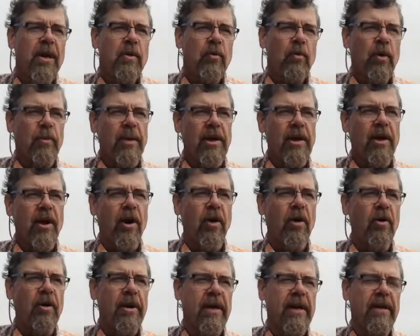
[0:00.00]
When we
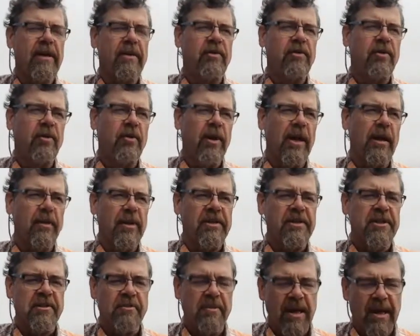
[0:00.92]
go into a
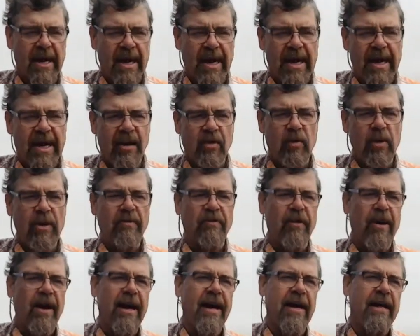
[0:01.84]
rhesus macaque, we
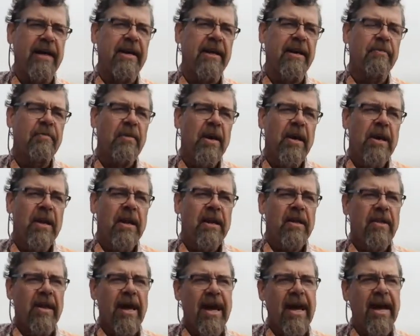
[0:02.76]
find
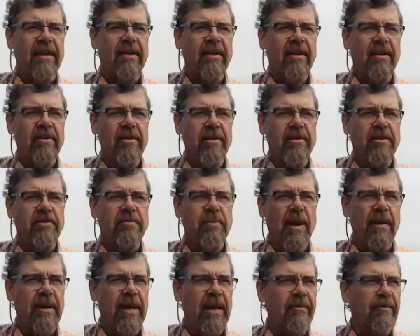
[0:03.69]
that there's
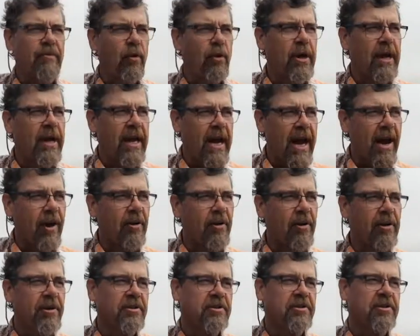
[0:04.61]
probably at 48
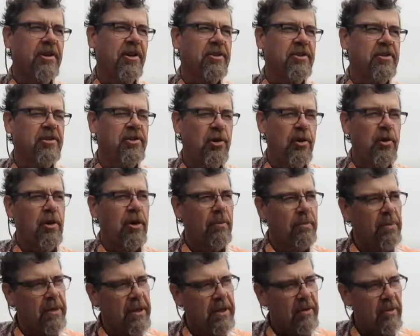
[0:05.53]
hours, there's two
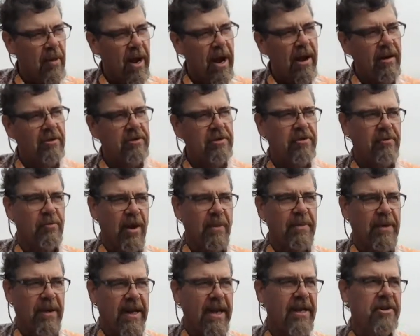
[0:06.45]
complete rounds of
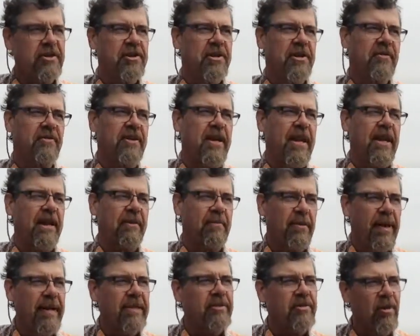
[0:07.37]
replication have taken
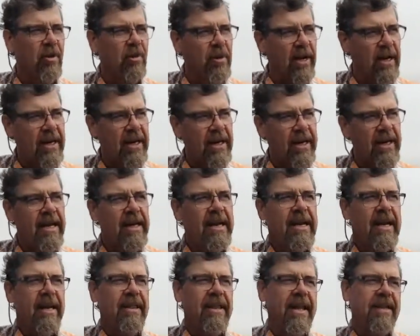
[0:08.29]
place already.
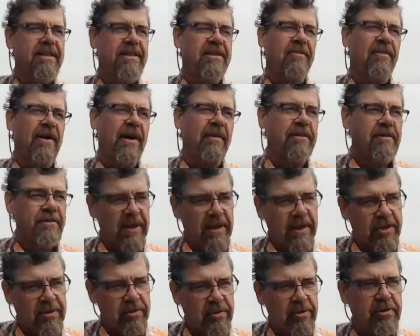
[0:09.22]
And that's the virus
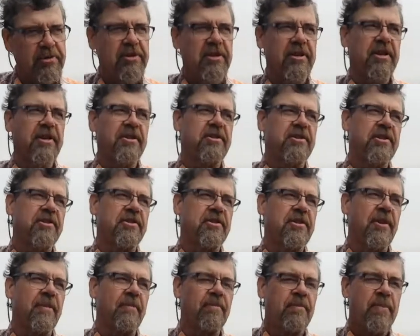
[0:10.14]
being introduced into the
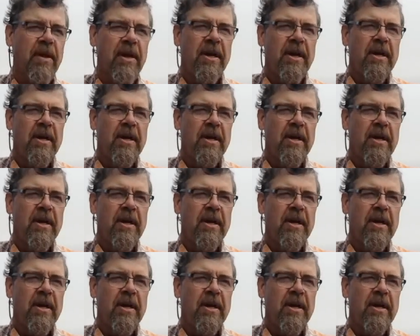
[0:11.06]
system,